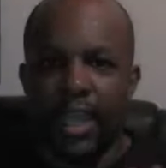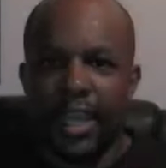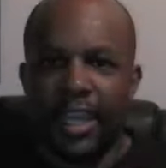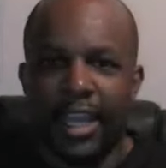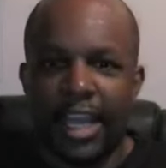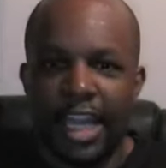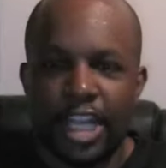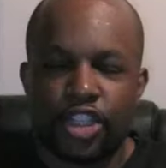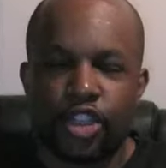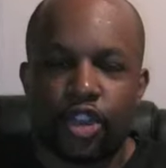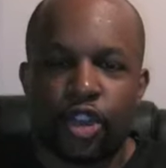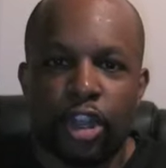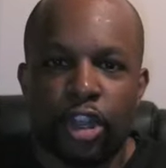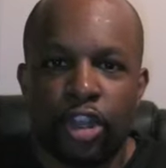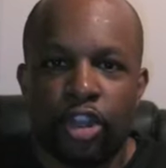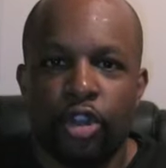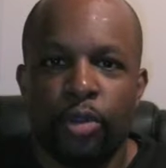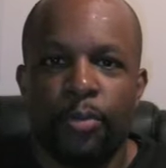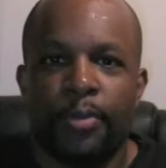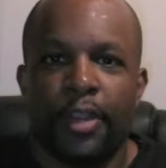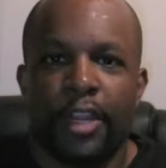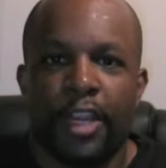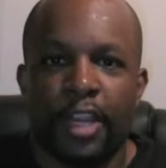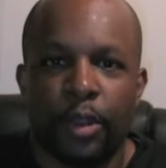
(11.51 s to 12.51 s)
Hey guys, Carl
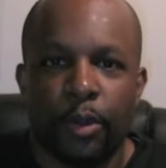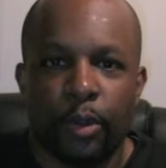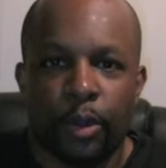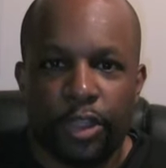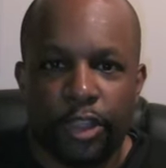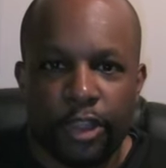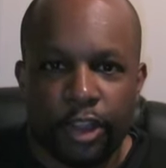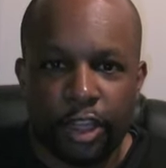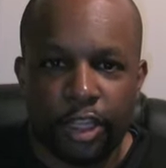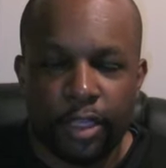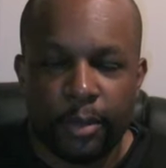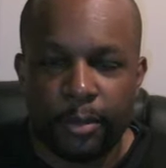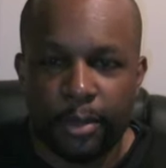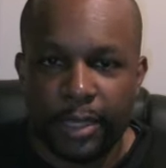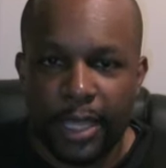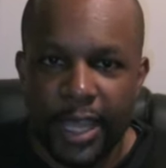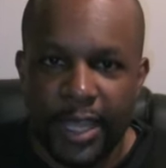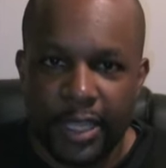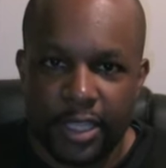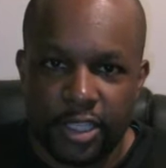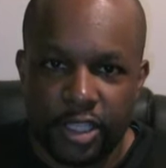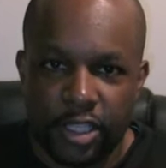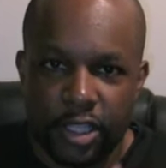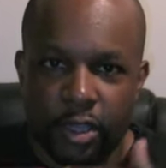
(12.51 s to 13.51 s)
Cooper here with On the
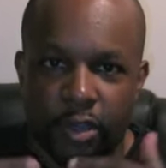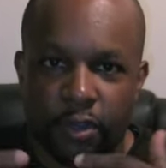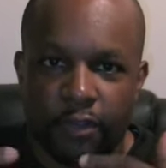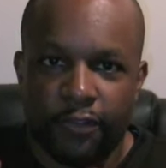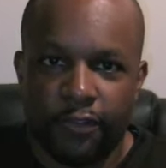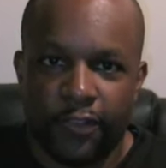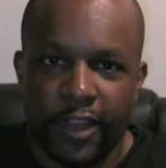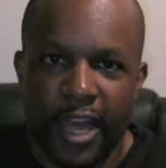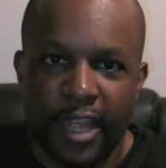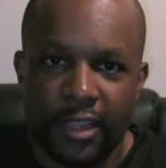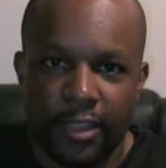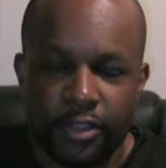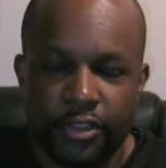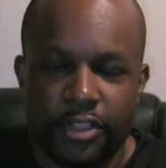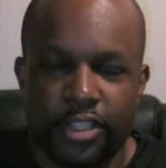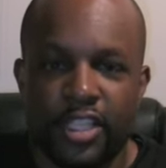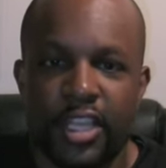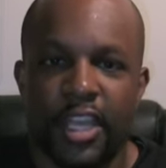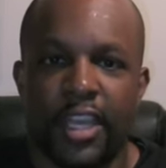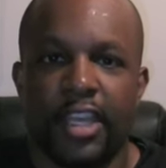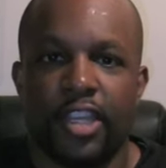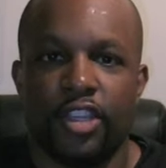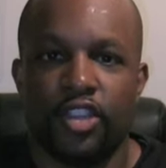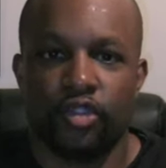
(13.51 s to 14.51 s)
Black. So Father's
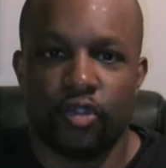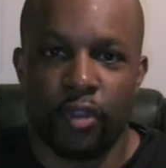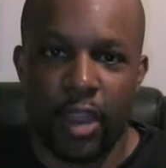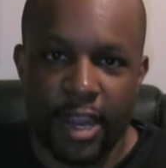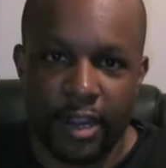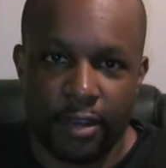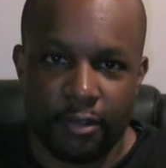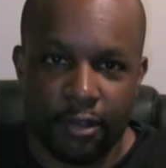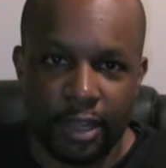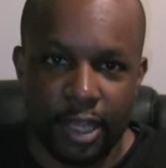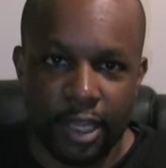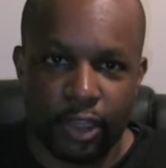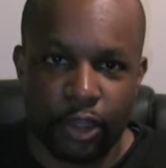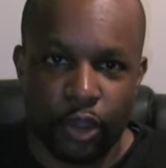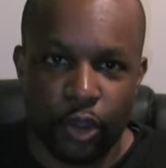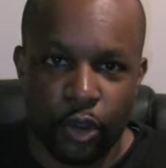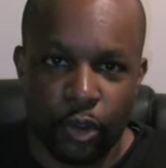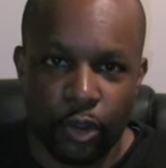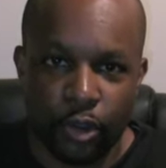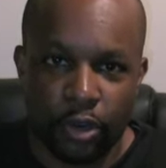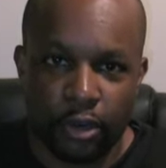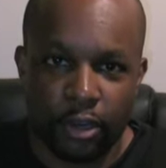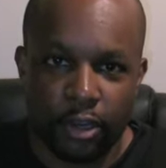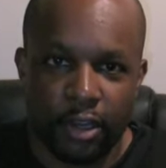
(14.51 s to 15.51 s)
Day is right around the
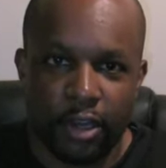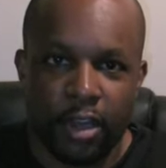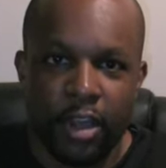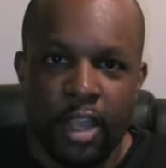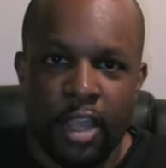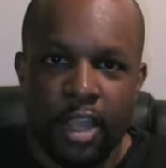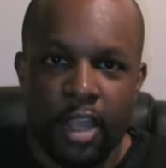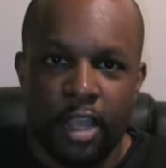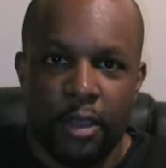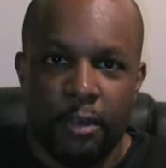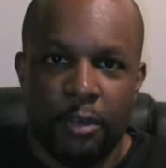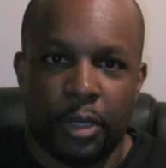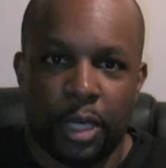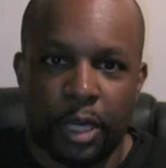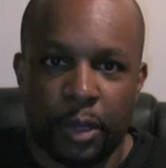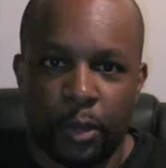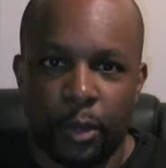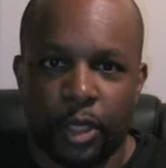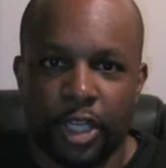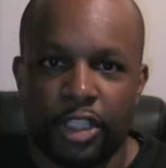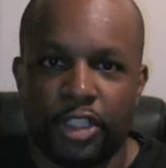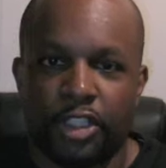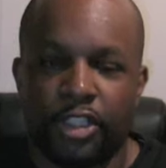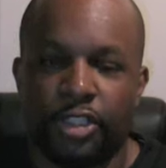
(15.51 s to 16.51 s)
corner, and what I
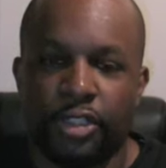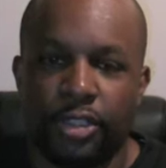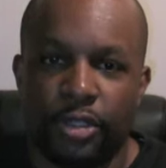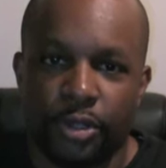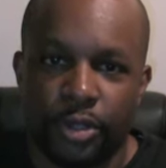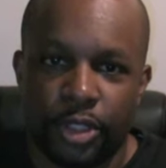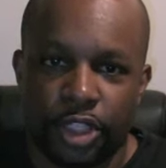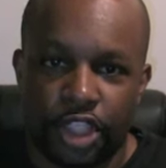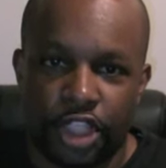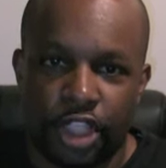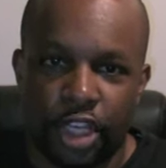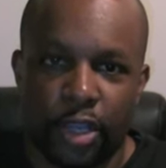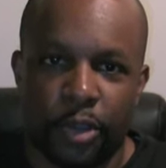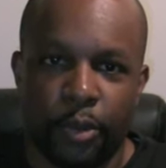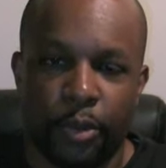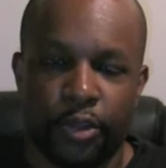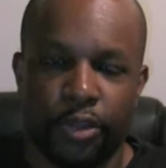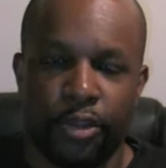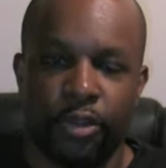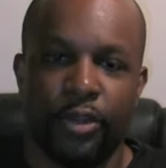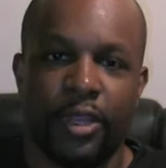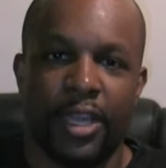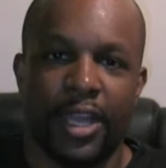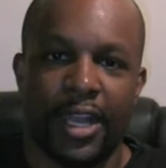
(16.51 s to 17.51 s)
wanted to do is share
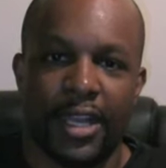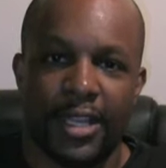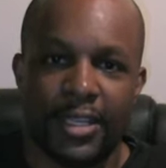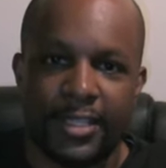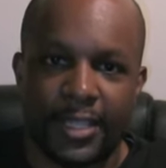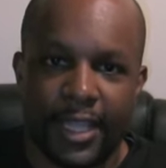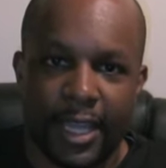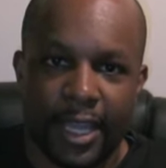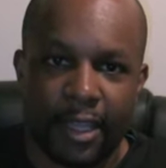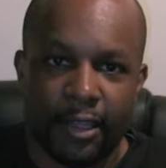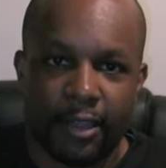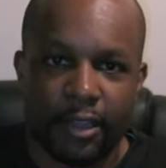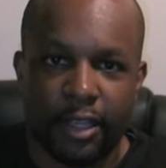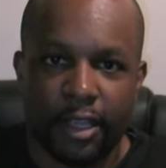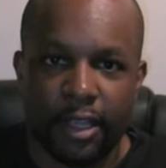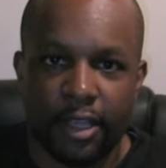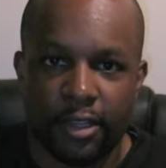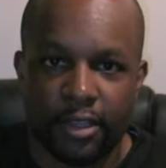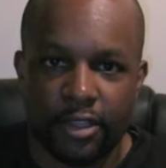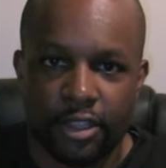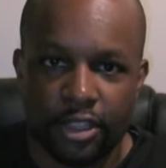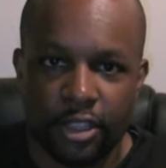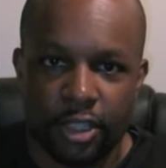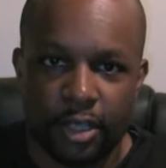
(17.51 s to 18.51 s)
with you guys out
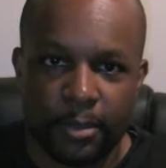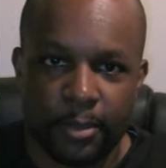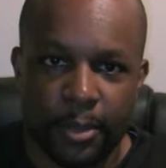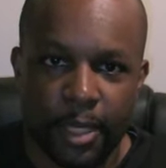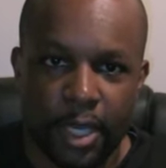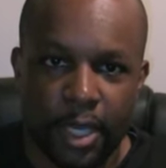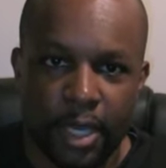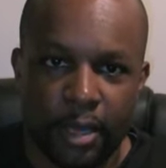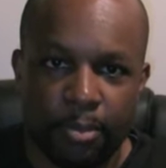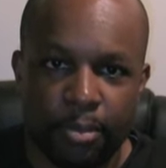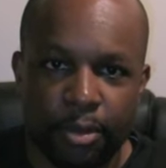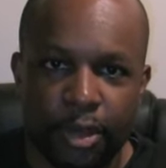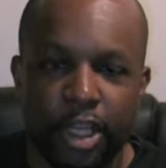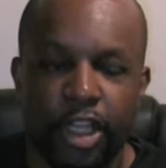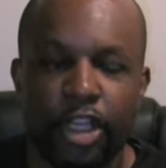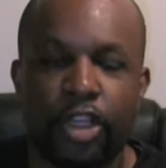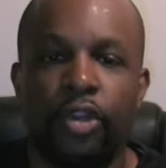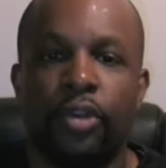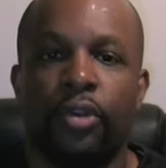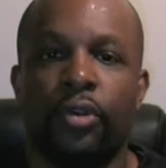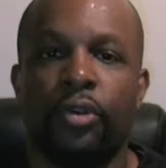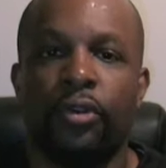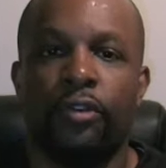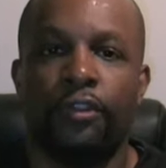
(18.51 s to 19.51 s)
there some pretty
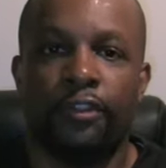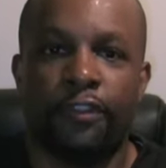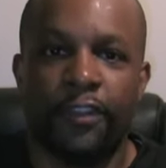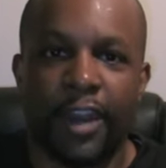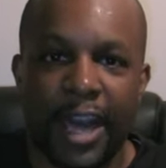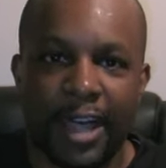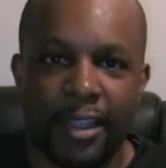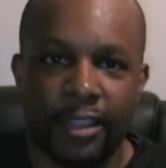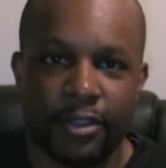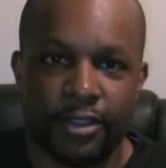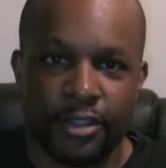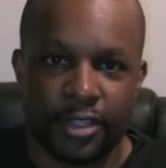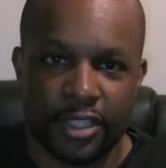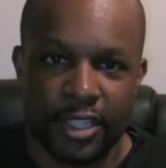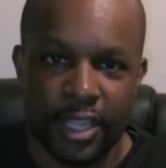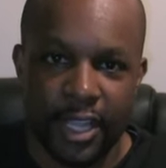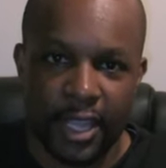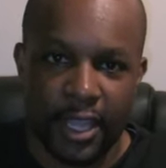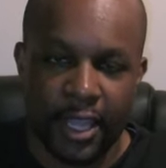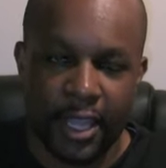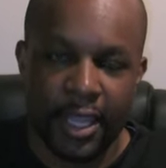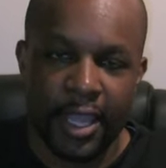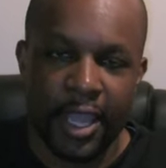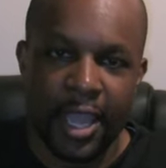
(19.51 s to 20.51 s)
cool Father's
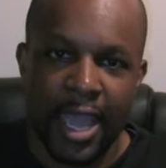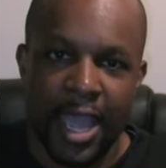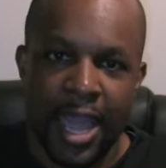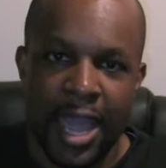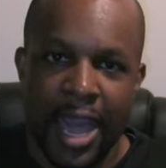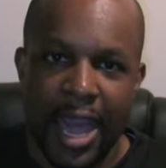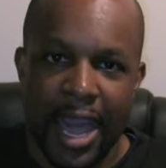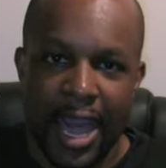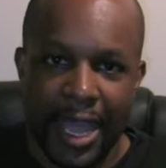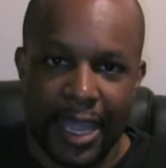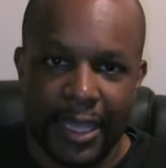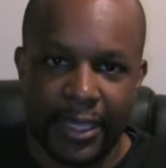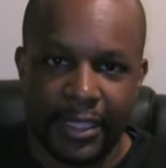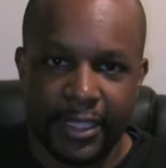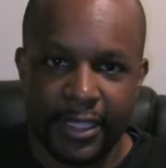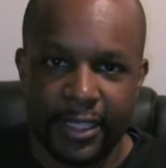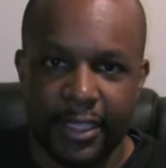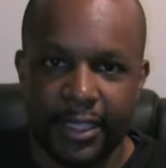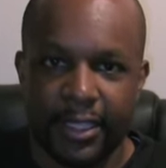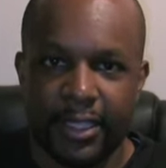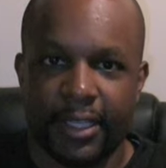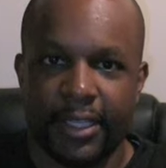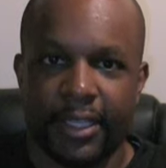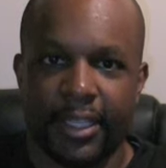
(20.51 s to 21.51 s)
Day
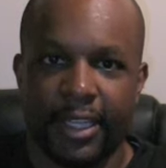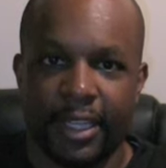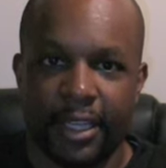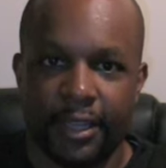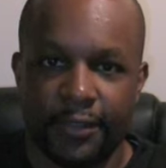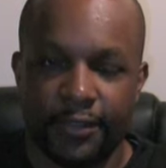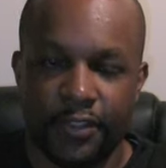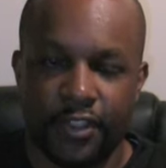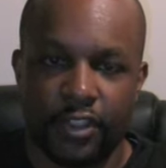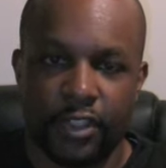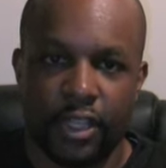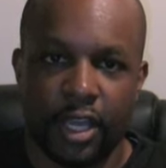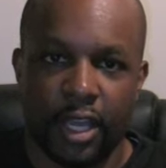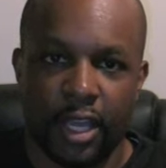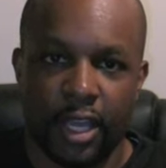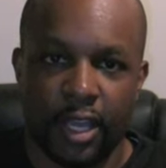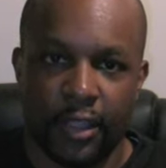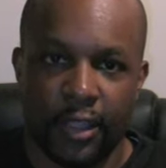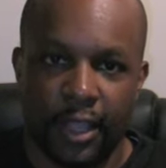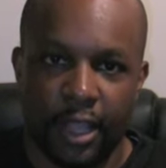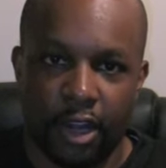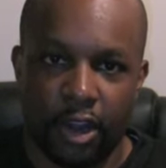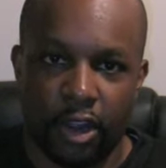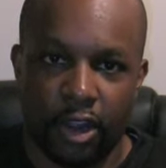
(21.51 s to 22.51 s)
idea gifts
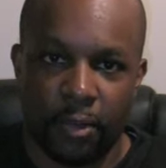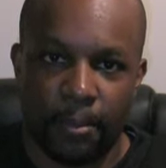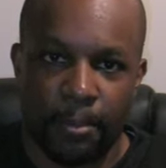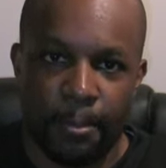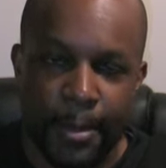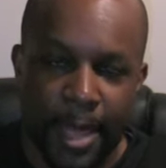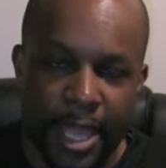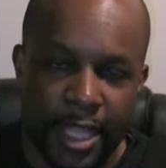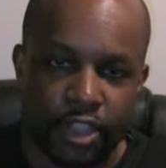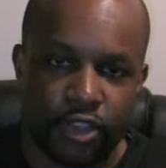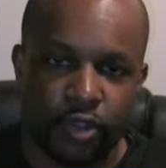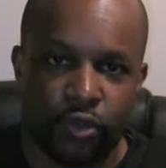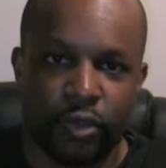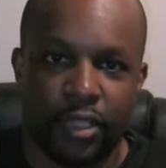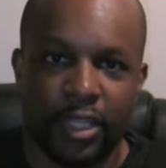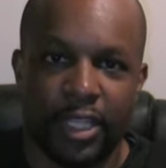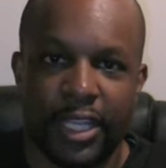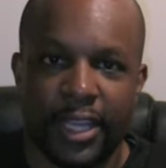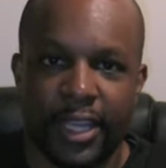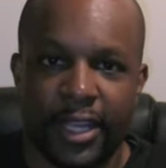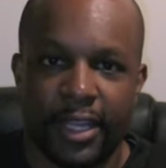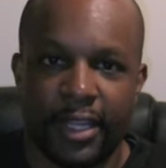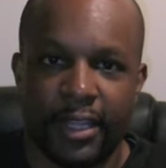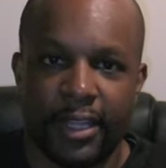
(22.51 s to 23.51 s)
that are Mets
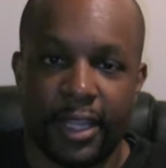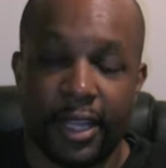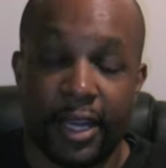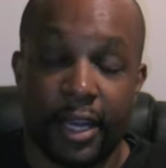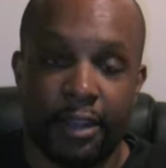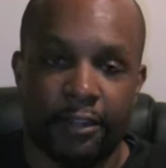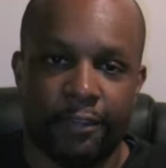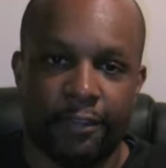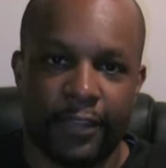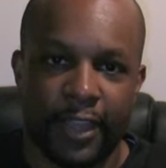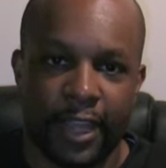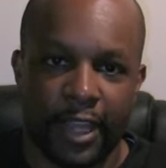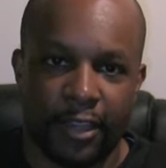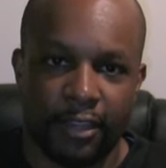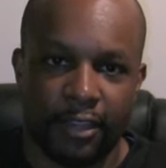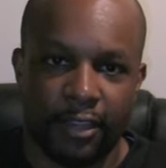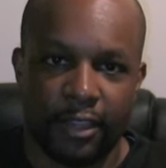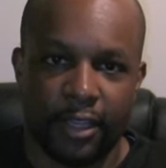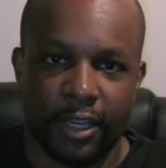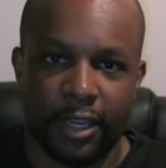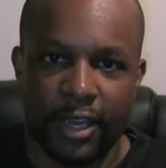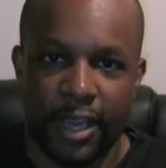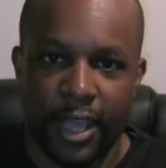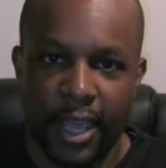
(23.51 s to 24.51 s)
related that I found
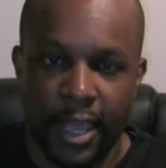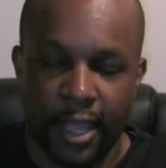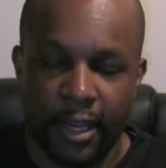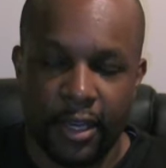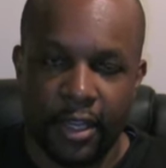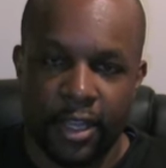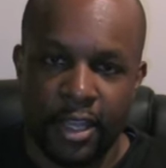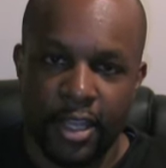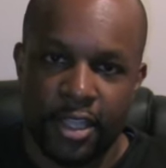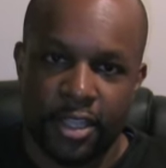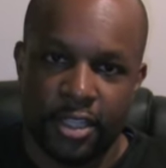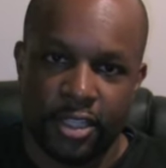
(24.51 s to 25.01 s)
on the net.